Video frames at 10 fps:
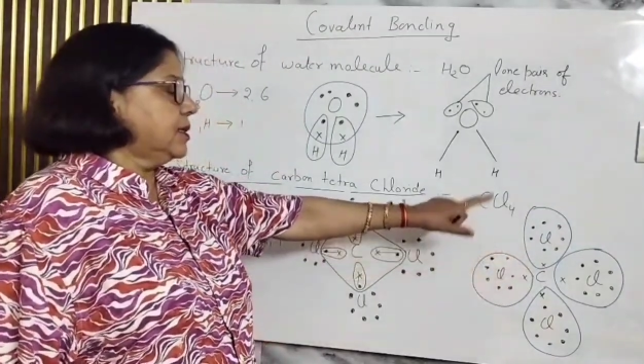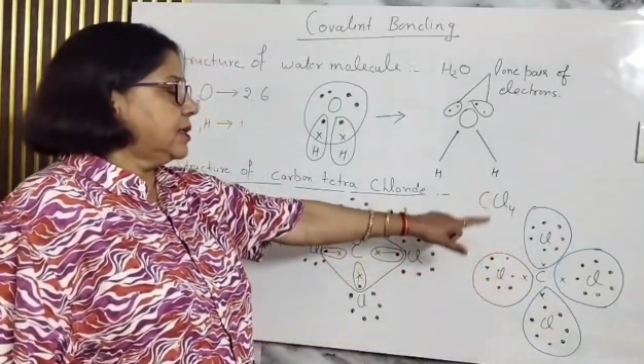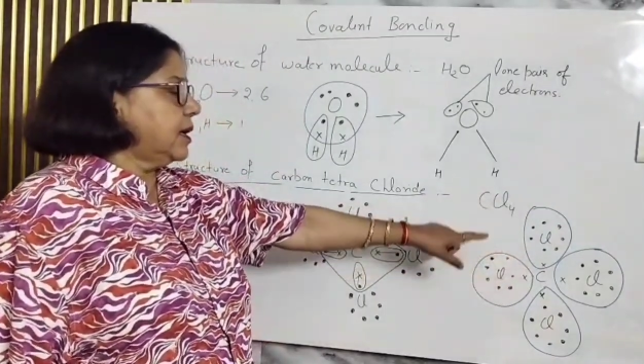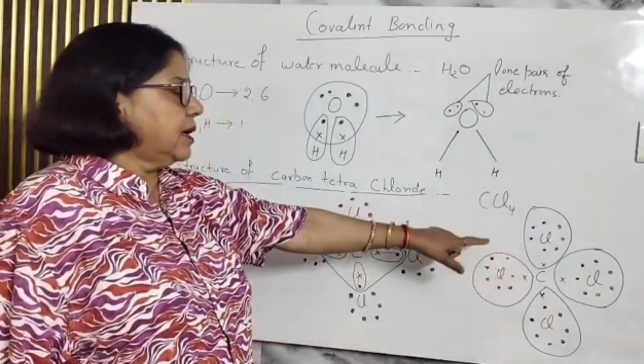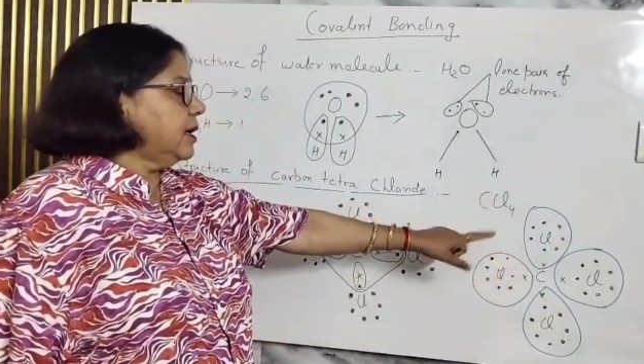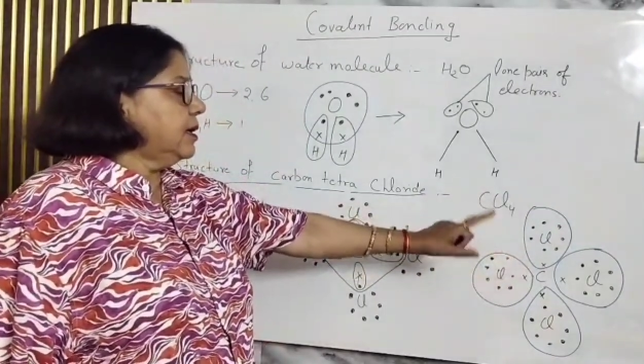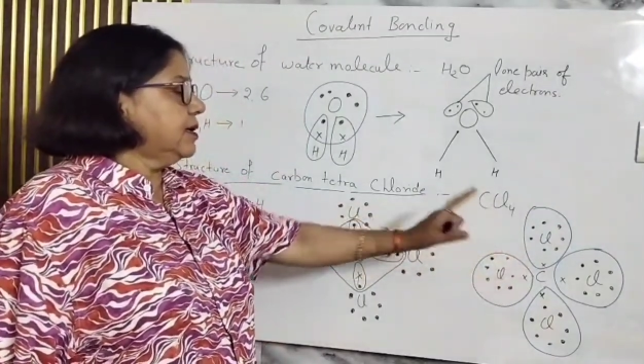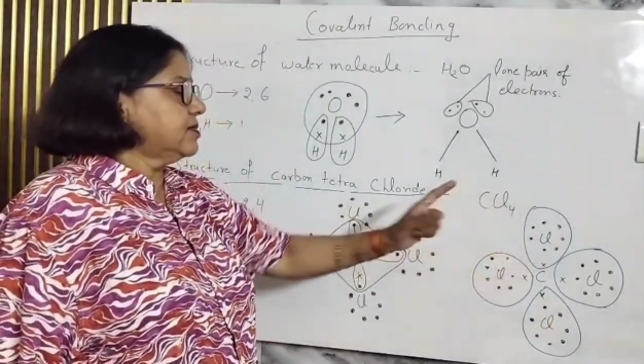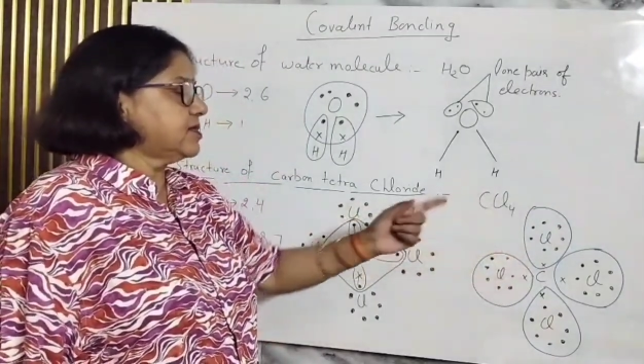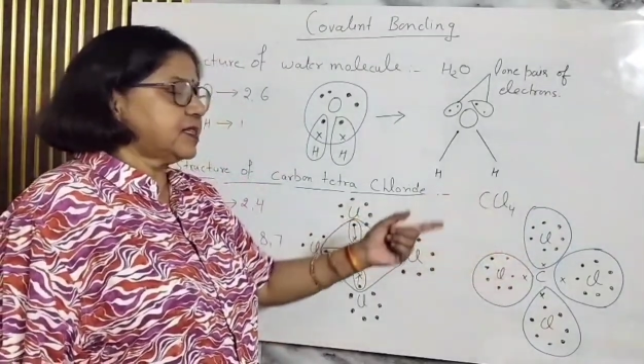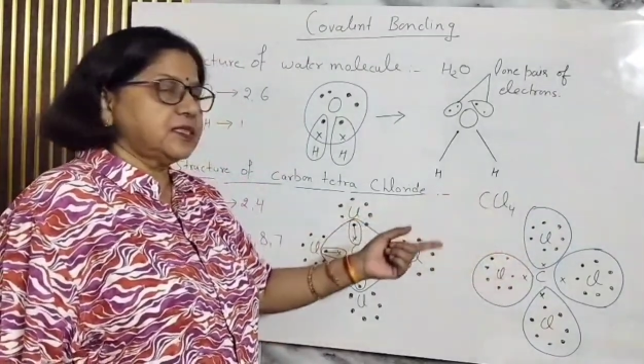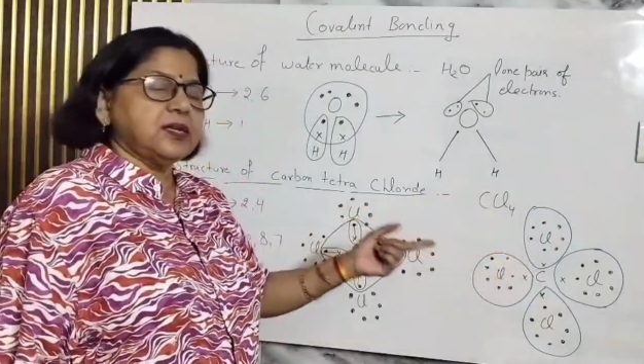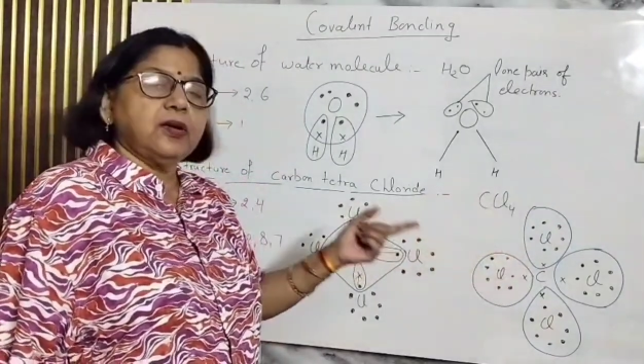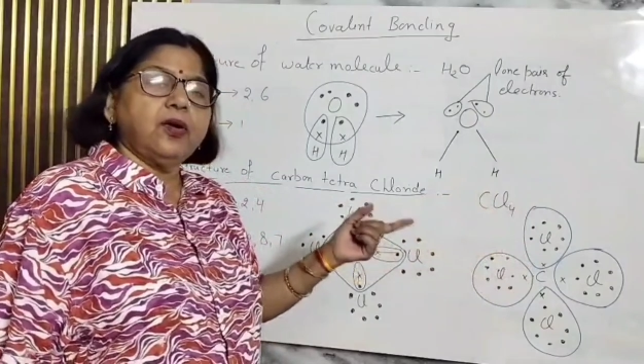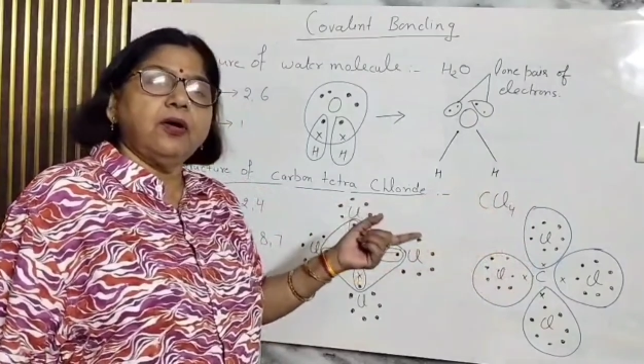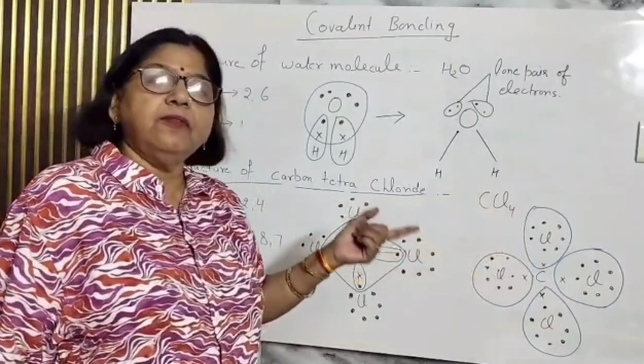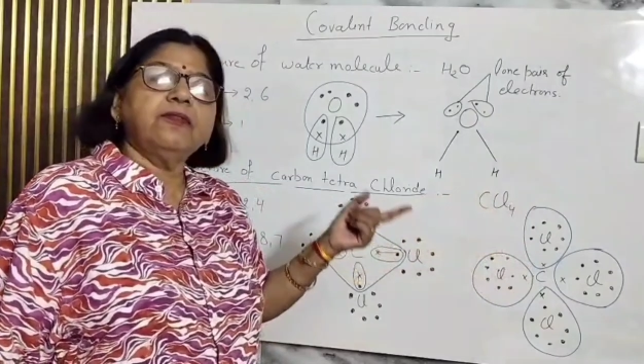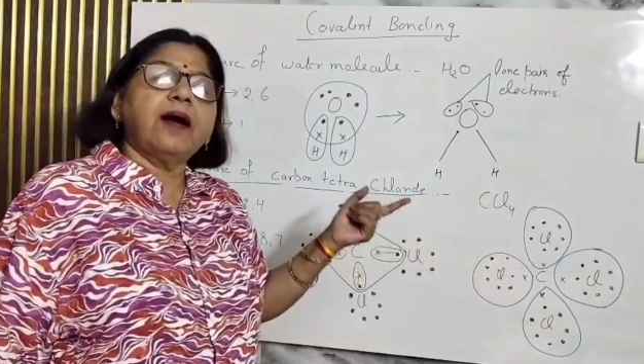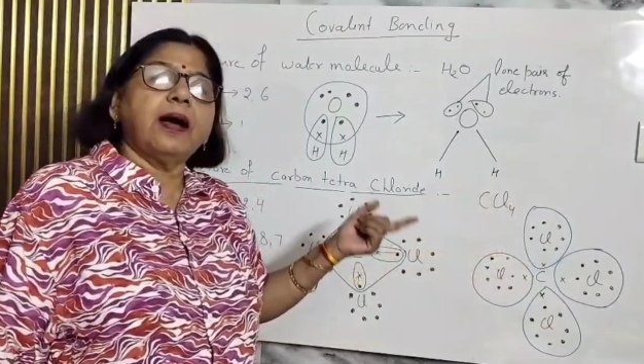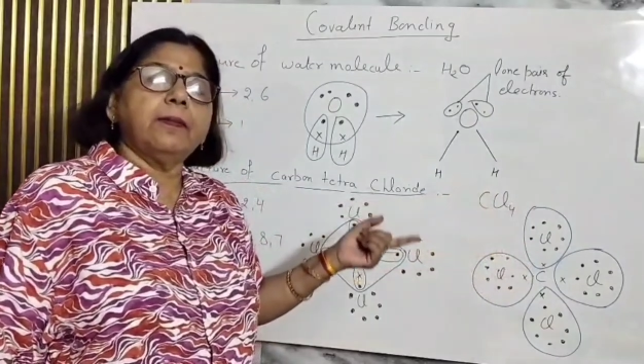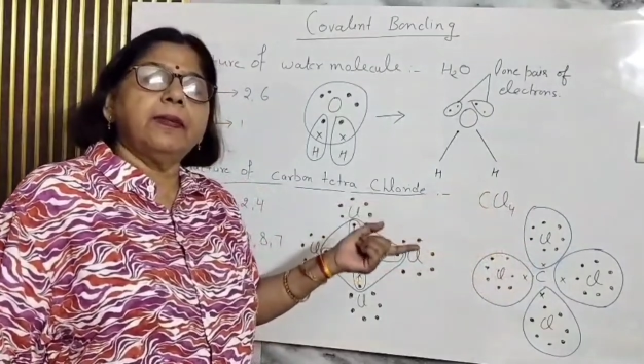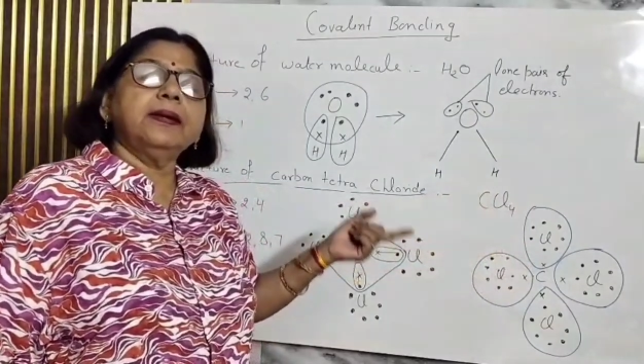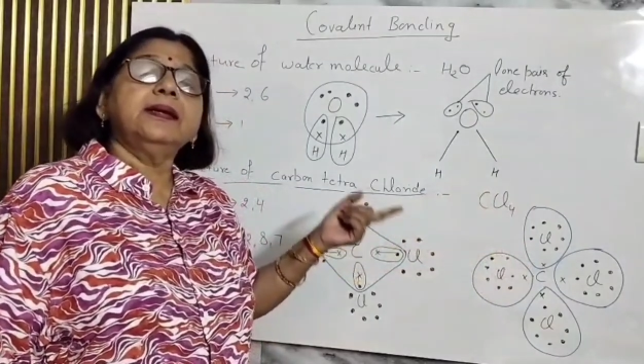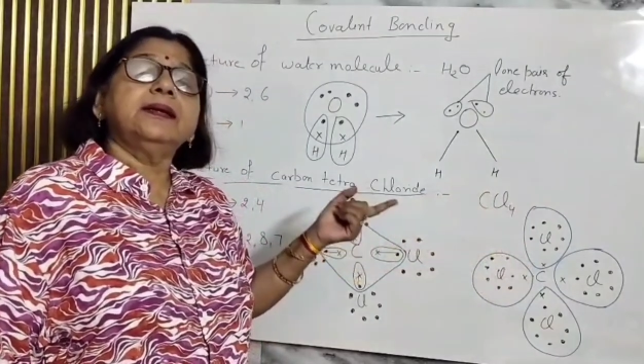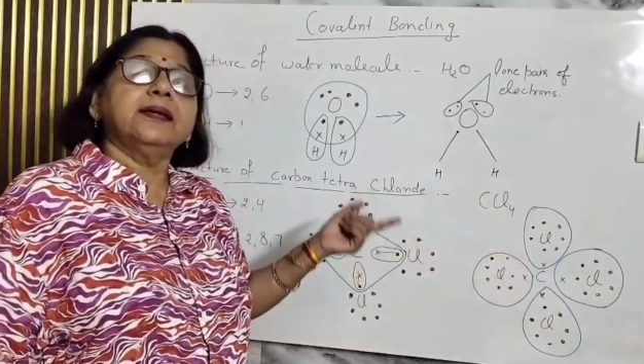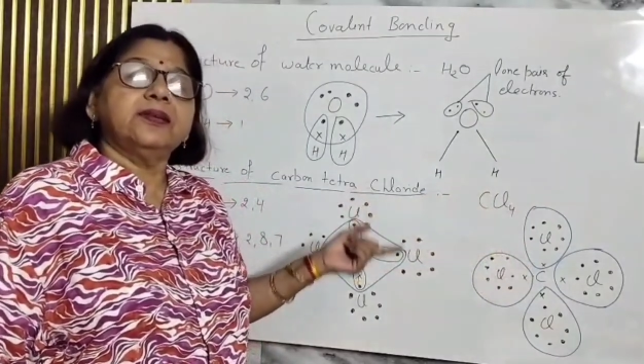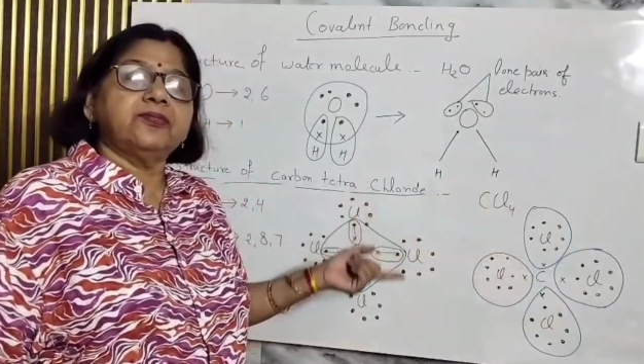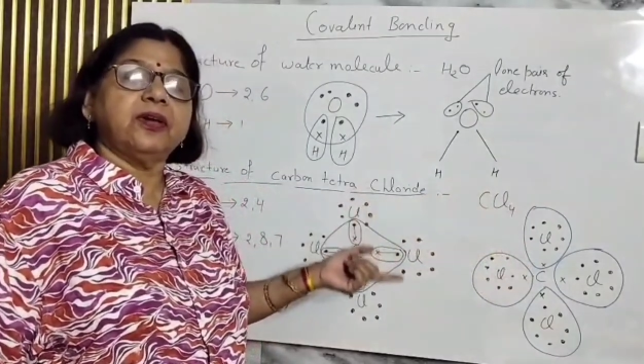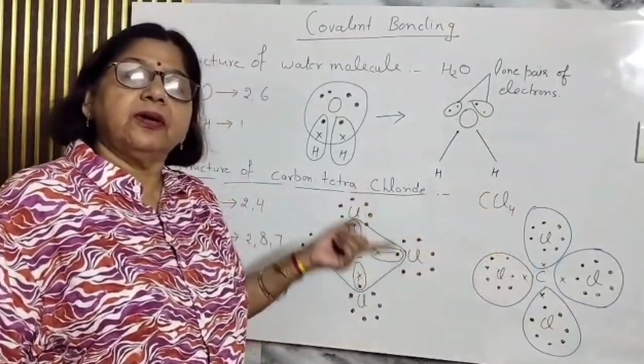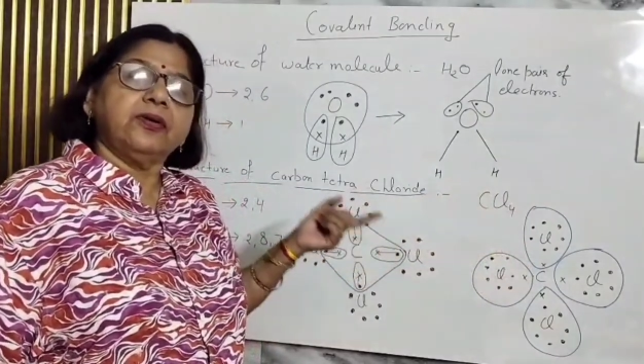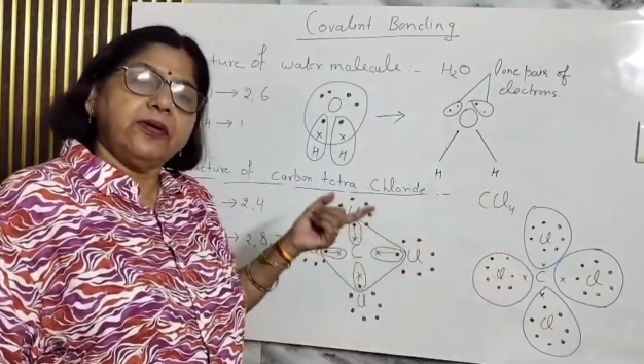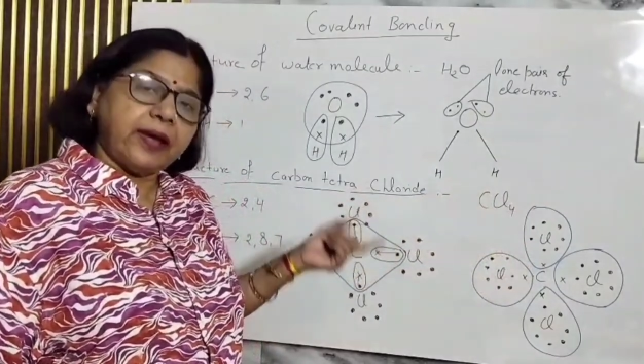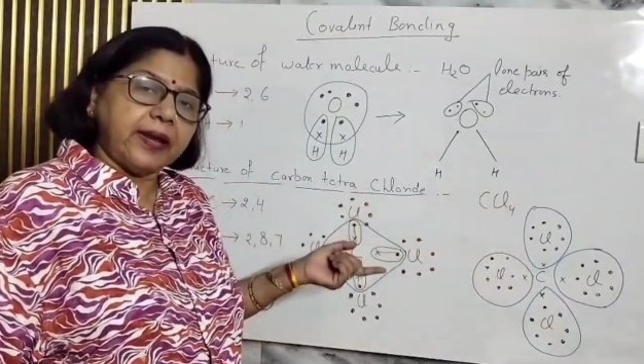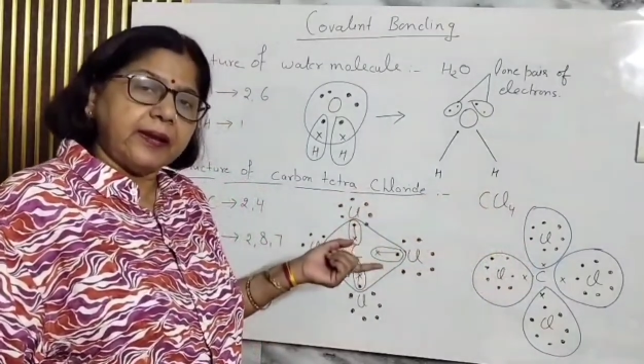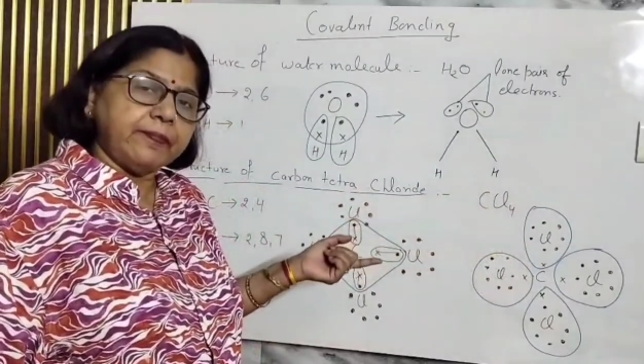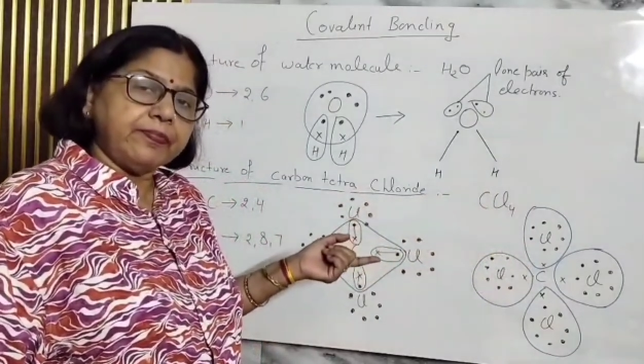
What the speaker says: the structure of carbon tetrachloride.